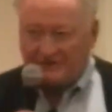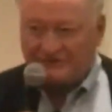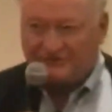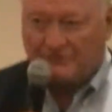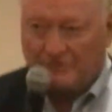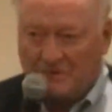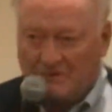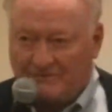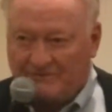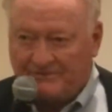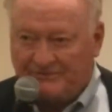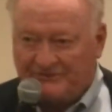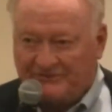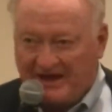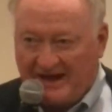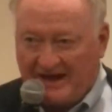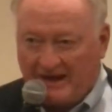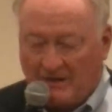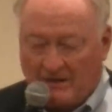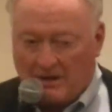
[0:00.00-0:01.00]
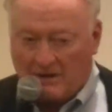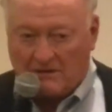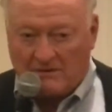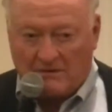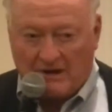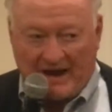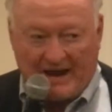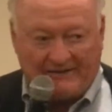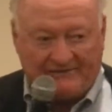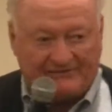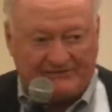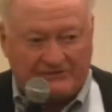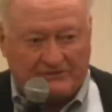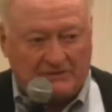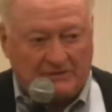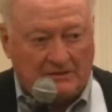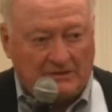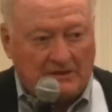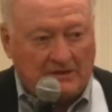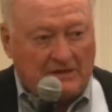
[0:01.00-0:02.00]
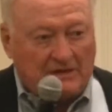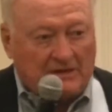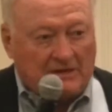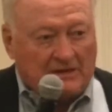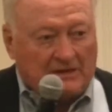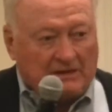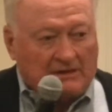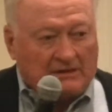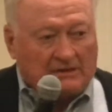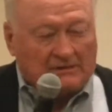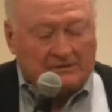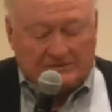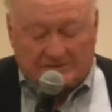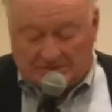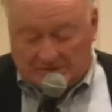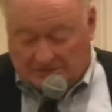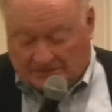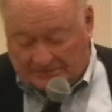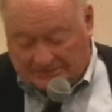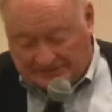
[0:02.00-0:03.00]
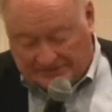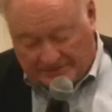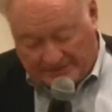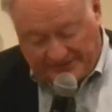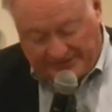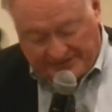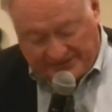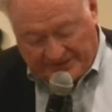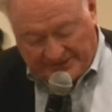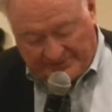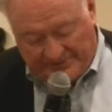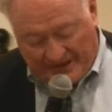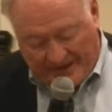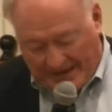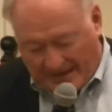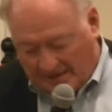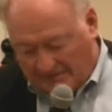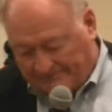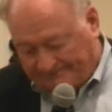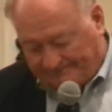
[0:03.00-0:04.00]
of sore from signing autographs. So he's big.